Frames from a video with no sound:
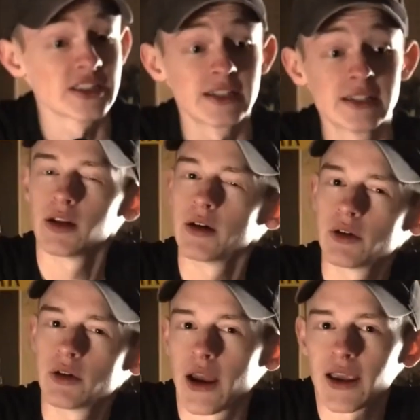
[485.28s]
You know when
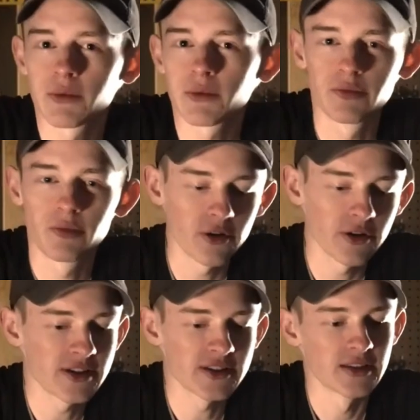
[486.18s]
you're hanging with the
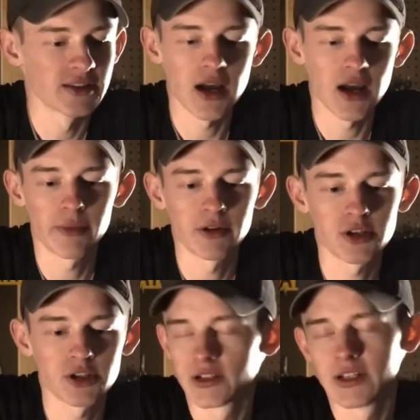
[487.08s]
boys and the
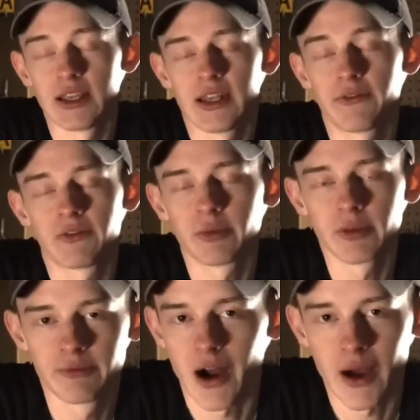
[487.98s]
competition
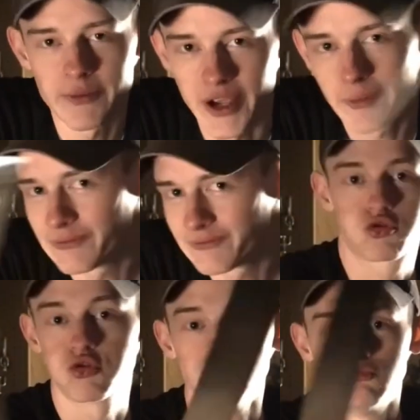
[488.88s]
inevitably pops up?
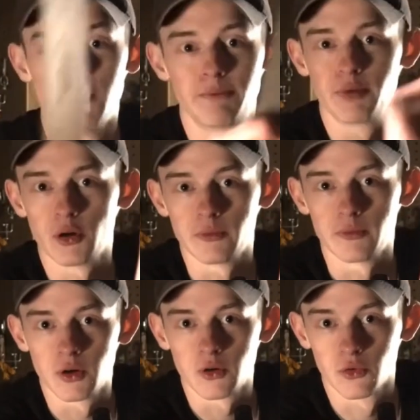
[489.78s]
Boom,
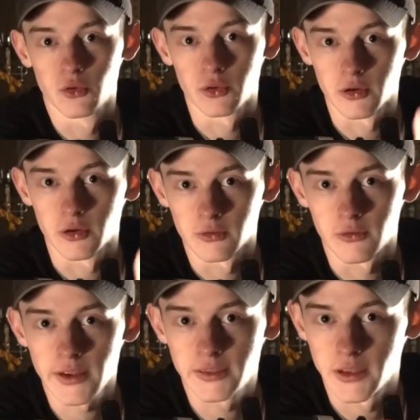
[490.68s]
ruler,
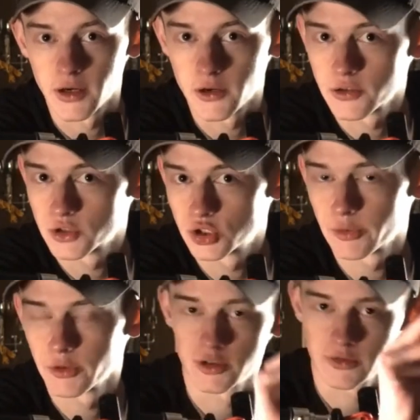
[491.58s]
right there,
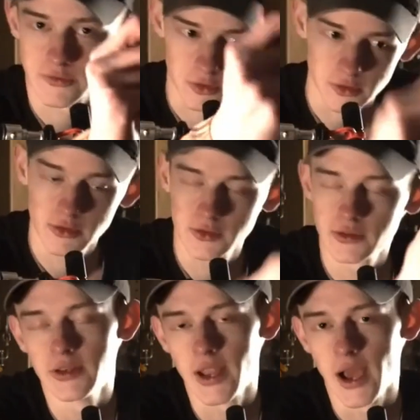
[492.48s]
super useful,
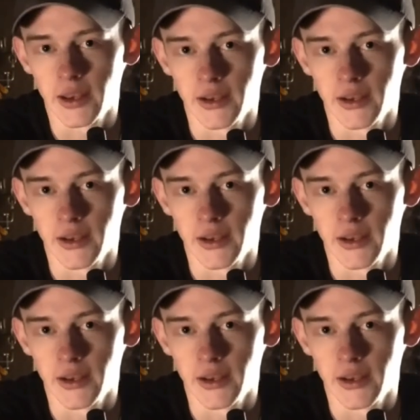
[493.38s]
done.